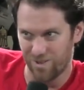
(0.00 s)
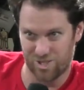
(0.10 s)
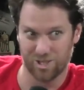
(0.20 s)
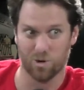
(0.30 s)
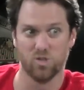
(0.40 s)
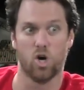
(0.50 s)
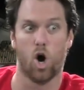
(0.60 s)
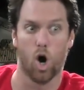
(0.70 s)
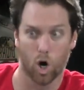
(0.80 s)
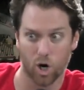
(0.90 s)
She goes
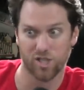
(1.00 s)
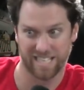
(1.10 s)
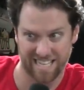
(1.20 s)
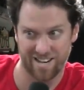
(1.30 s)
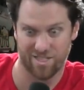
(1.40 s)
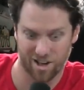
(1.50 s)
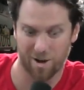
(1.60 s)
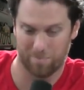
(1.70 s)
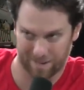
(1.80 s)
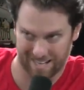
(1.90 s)
hard in
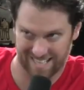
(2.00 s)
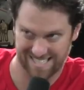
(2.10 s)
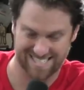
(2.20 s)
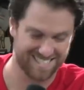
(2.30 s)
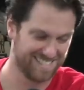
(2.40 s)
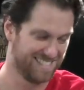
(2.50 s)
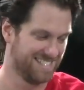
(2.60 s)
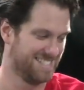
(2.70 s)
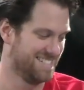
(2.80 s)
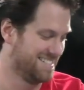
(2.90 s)
the paint.
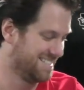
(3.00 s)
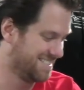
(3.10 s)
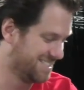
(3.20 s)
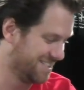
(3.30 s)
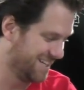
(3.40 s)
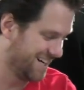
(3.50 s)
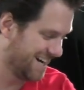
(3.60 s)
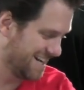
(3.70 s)
What do you got?